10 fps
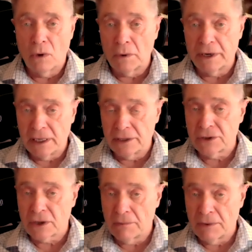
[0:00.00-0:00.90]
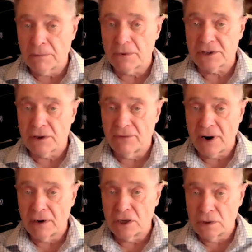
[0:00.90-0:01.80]
will we need to come up with some
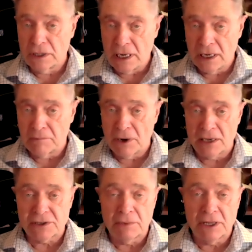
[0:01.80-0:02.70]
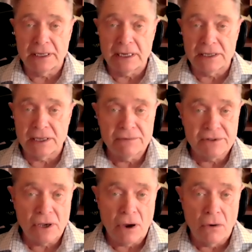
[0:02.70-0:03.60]
very unique possibilities?
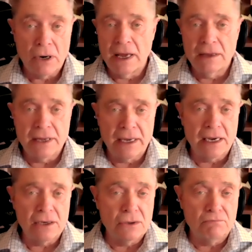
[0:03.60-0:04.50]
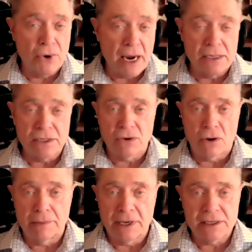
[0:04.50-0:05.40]
If so, then a
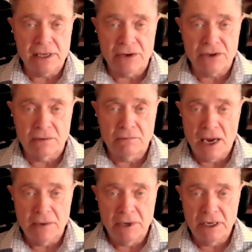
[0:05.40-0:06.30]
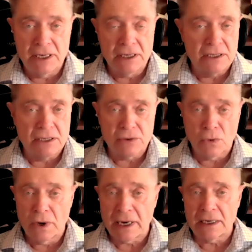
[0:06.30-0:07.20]
brainstorming session might be needed to
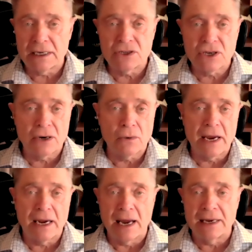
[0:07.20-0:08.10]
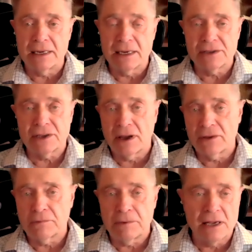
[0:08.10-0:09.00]
quickly generate ideas and
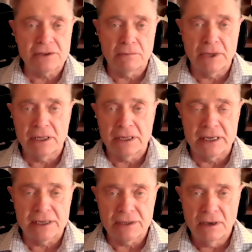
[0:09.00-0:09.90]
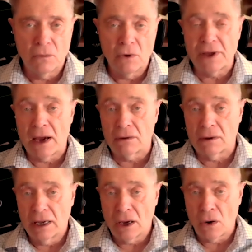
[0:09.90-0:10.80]
other possibilities
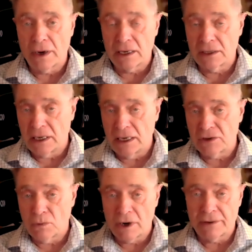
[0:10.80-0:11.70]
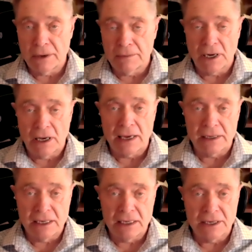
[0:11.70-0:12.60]
without going into each one of them in a
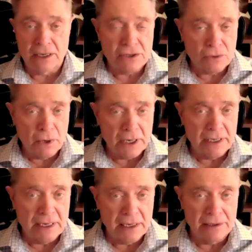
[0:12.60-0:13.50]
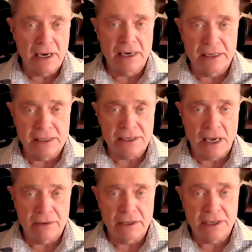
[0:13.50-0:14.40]
lot of detail, just quickly getting the ideas
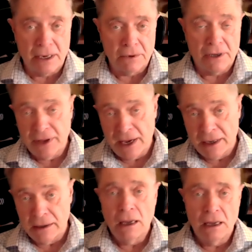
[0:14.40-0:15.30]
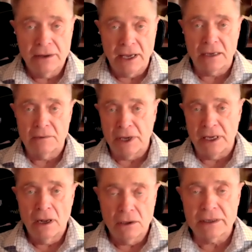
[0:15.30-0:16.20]
out on the table, and then they can
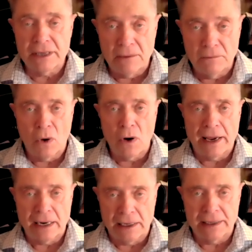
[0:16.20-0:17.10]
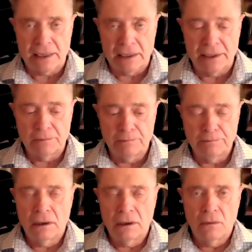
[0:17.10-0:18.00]
be looked at more analytically.
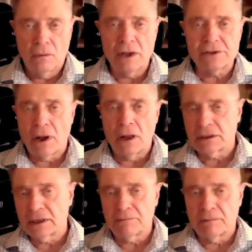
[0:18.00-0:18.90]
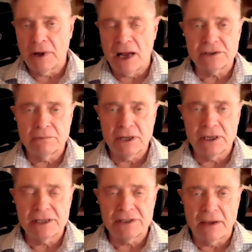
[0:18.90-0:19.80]
Once alternate
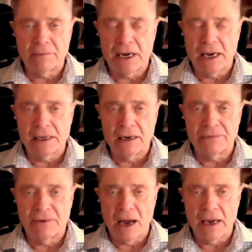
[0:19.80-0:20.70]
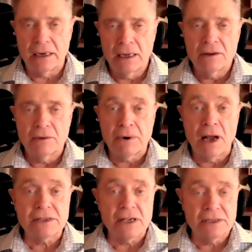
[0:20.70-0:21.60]
possibilities have been identified, the
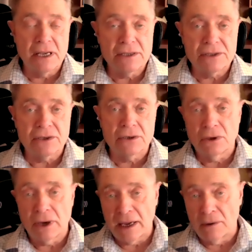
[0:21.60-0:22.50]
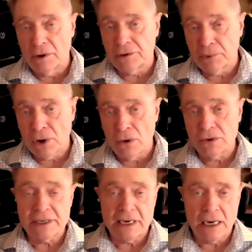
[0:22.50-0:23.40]
process needs to look at what the
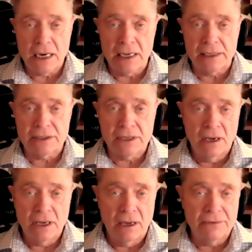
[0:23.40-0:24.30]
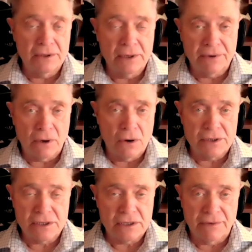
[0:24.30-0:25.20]
pros and cons of the different
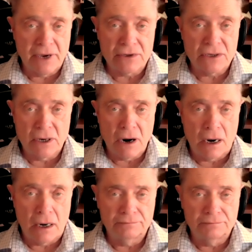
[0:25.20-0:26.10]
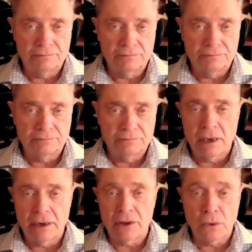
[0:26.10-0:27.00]
courses of action are.
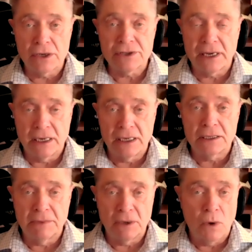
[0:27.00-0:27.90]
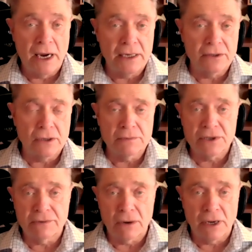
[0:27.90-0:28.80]
In other words, they need to be weighed in
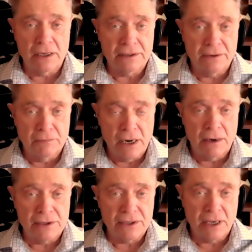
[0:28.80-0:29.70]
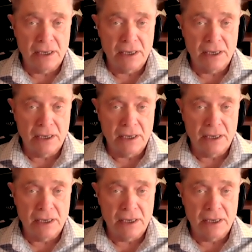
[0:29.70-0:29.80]
terms of their relative merits.